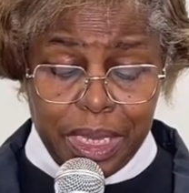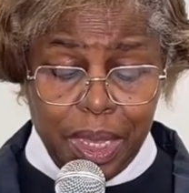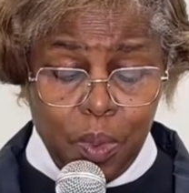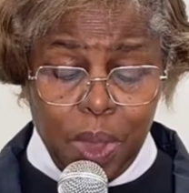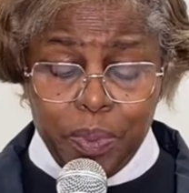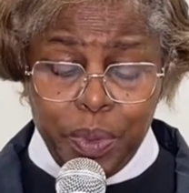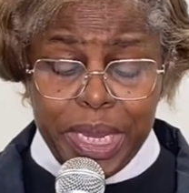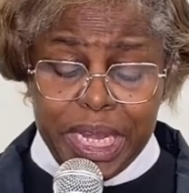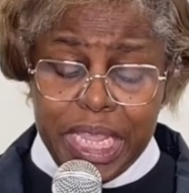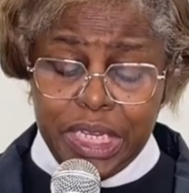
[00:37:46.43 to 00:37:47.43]
What we
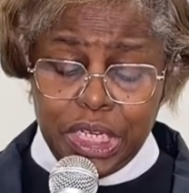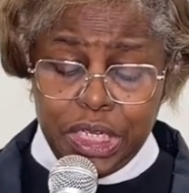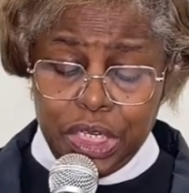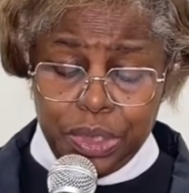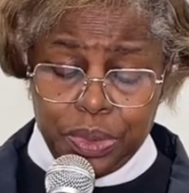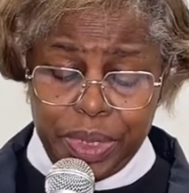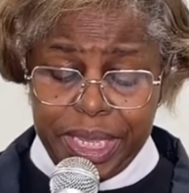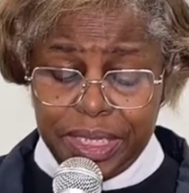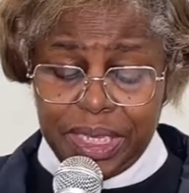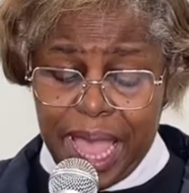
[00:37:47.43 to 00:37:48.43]
need to do
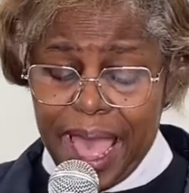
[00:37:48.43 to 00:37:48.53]
is to